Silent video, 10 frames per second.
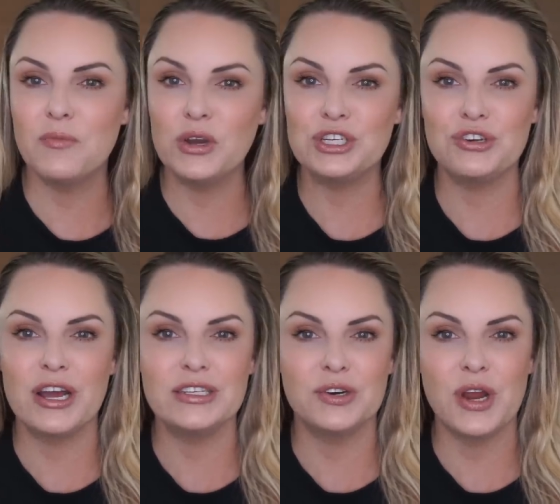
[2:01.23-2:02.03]
a
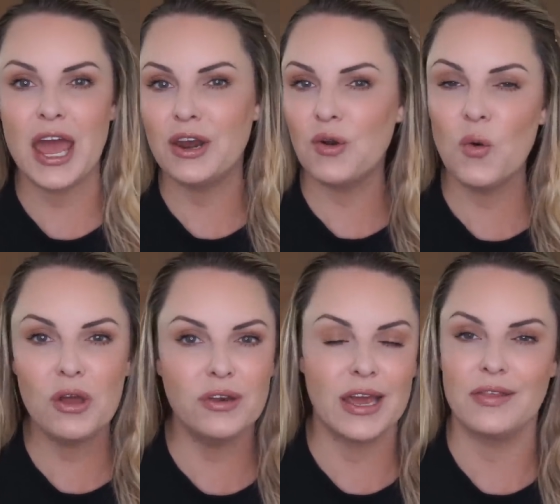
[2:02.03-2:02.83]
moisturizer and an
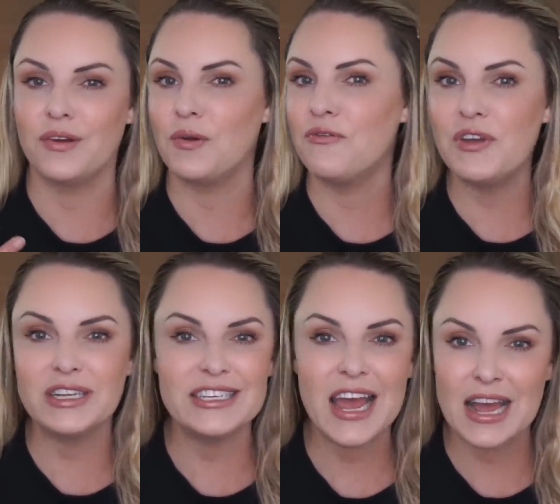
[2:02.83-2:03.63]
oil together,
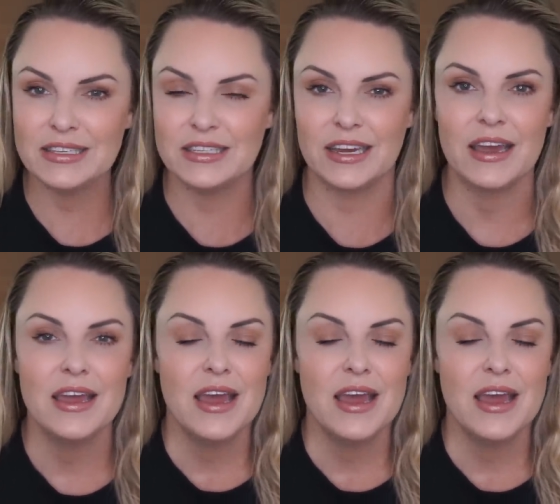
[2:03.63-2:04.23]
fantastic.